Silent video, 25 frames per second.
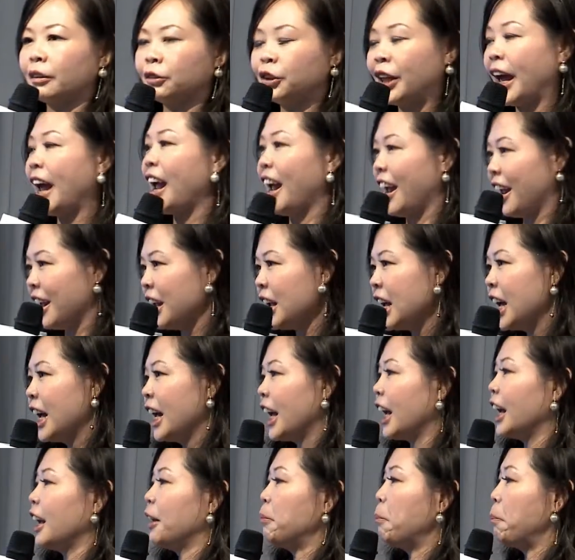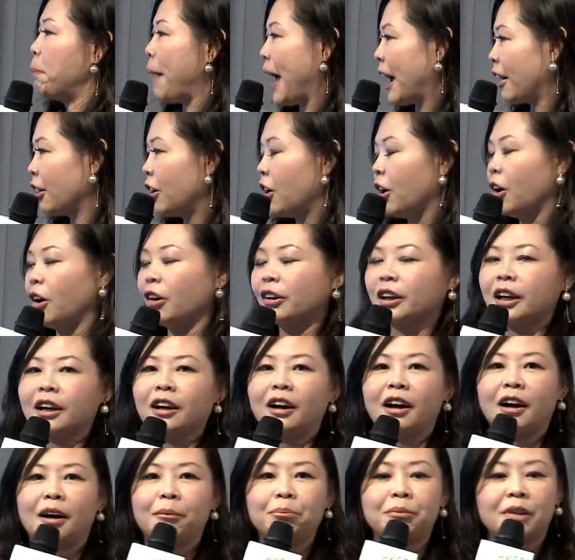Day in Bangkok
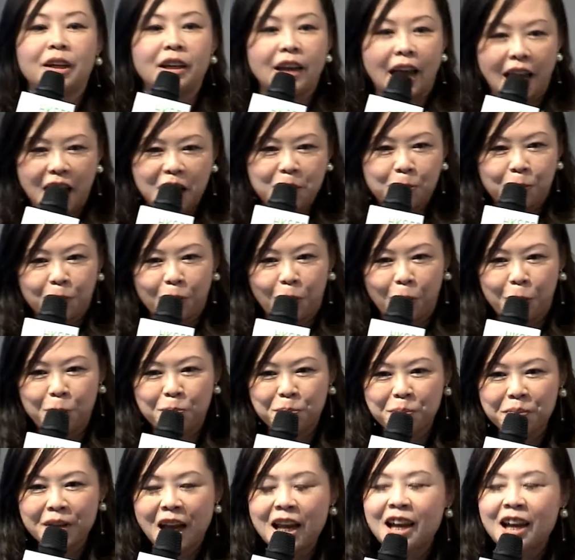in April.